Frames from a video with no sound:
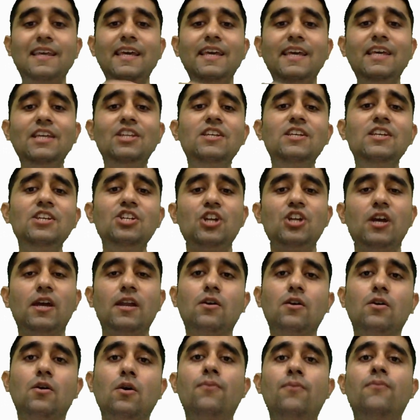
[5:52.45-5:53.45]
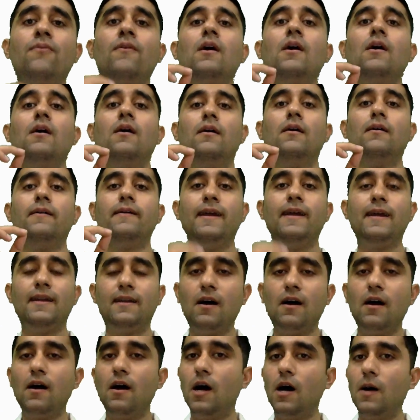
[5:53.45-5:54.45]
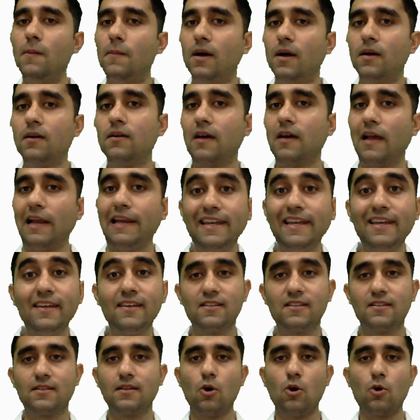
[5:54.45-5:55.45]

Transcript: easy sharing of data among colleagues.